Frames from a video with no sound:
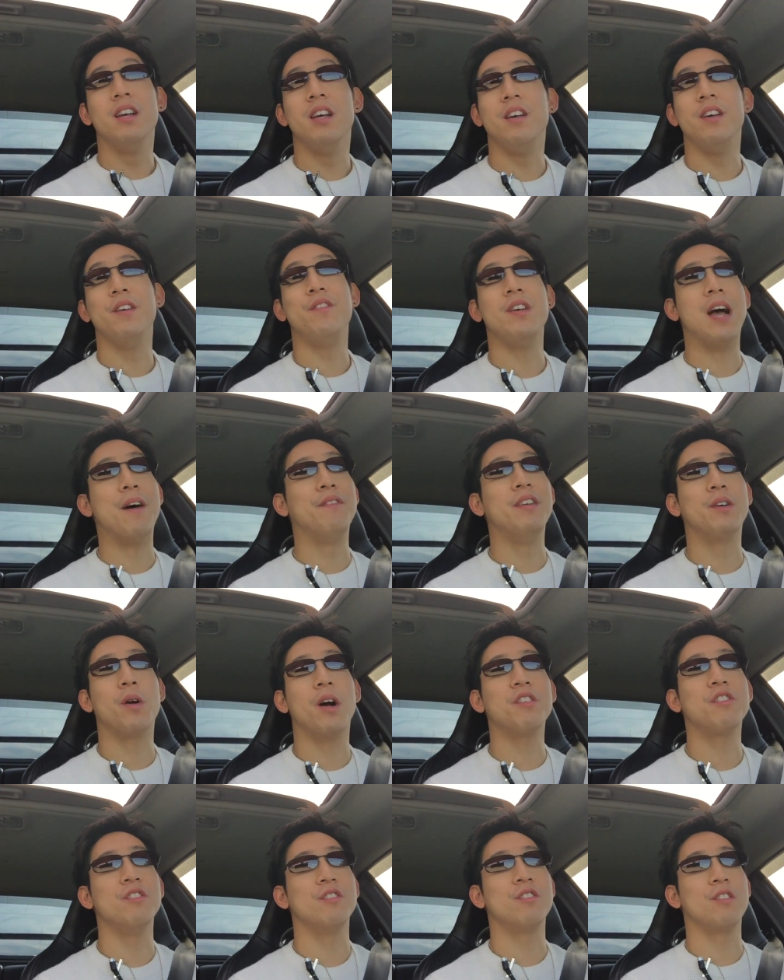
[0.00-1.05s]
if you have any
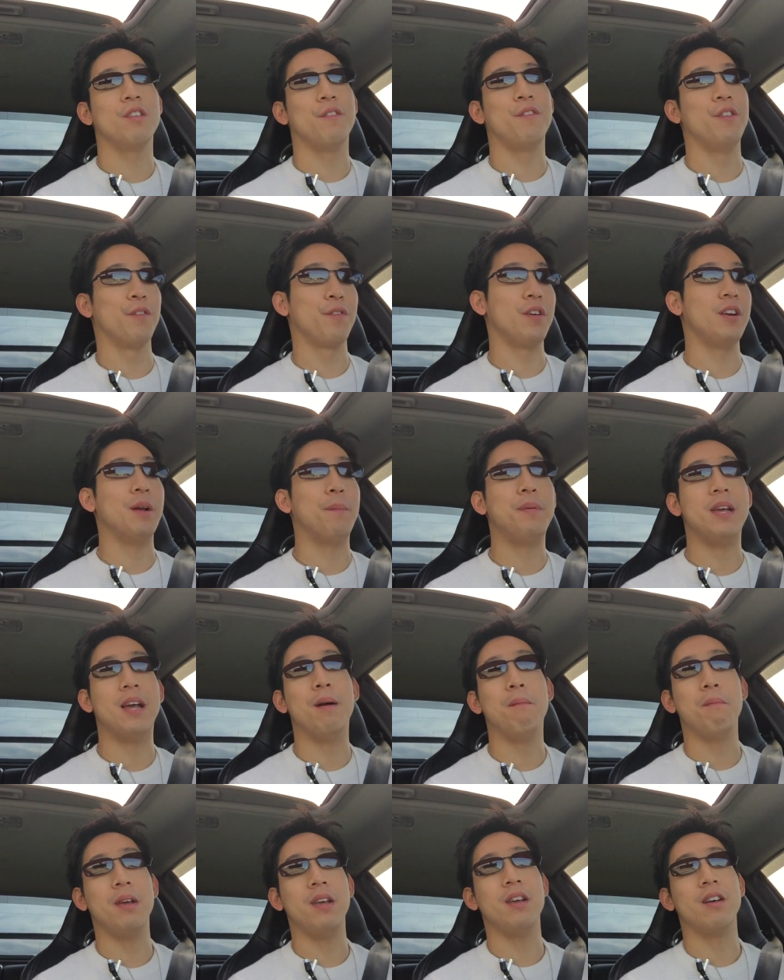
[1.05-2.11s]
questions, feel free to
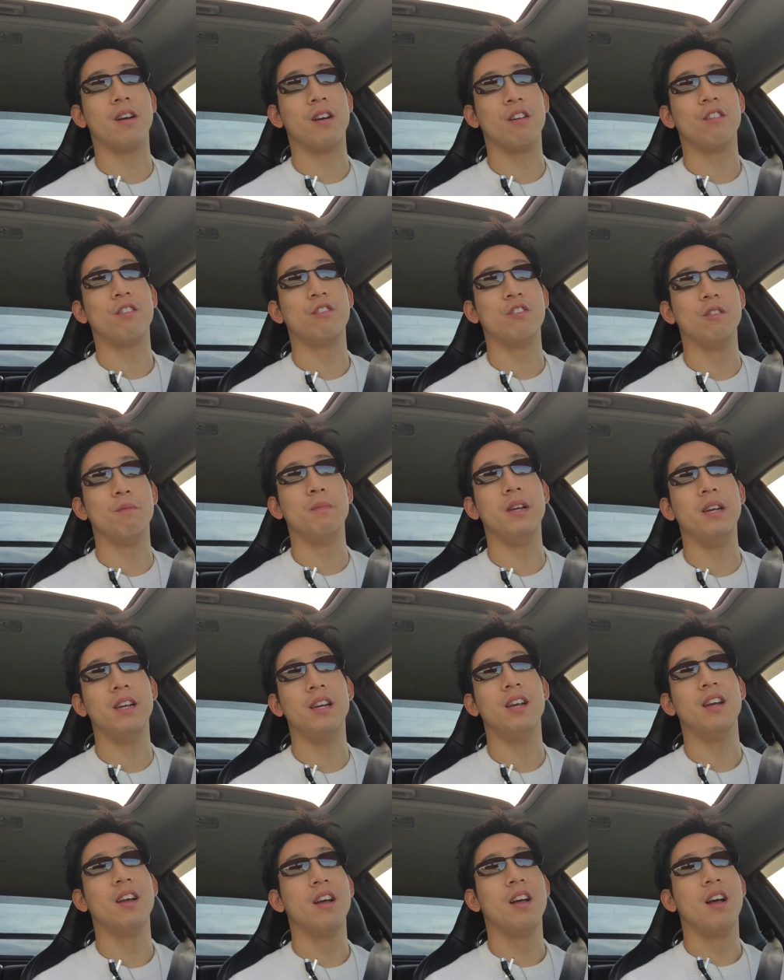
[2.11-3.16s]
PM me or shoot me
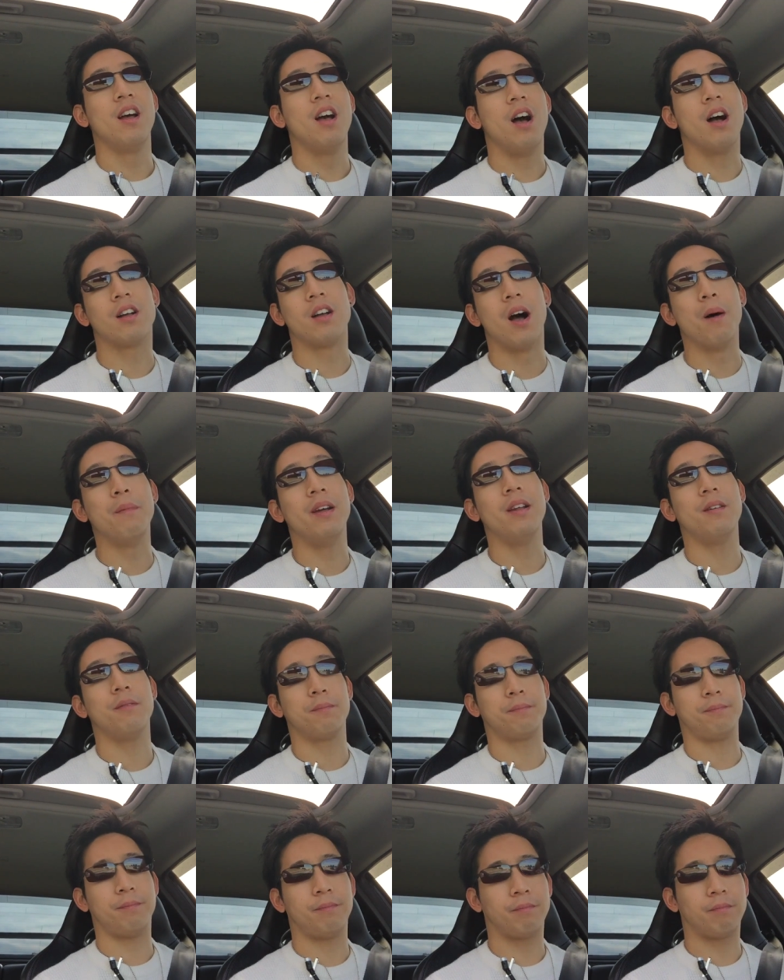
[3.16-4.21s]
a comment,
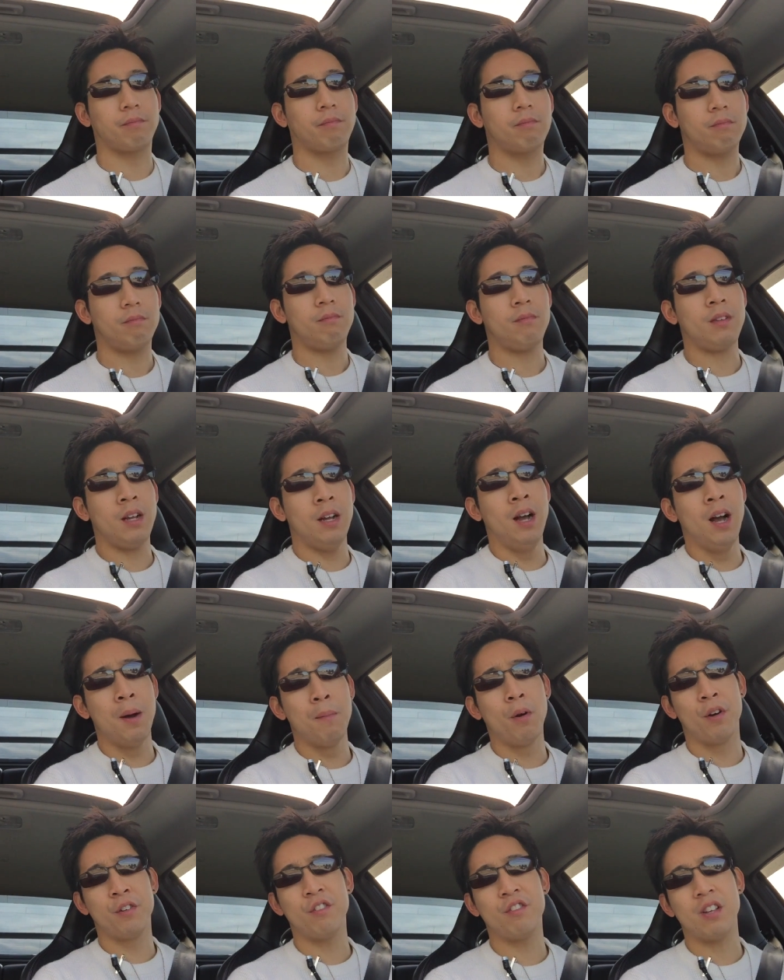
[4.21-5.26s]

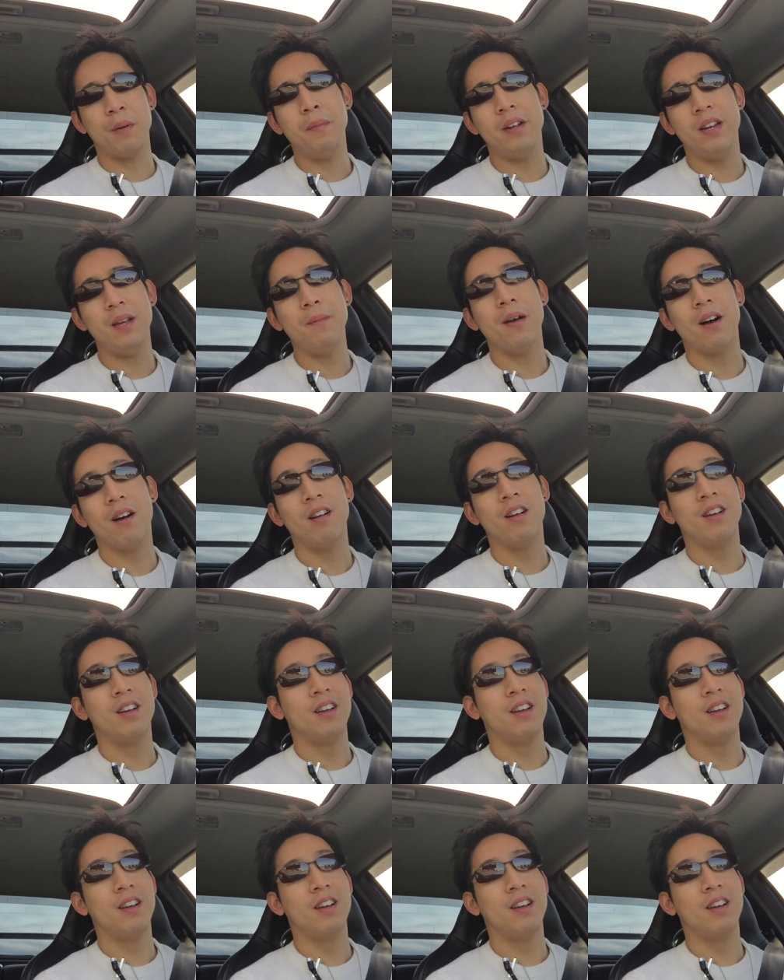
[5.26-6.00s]
or just send me an email.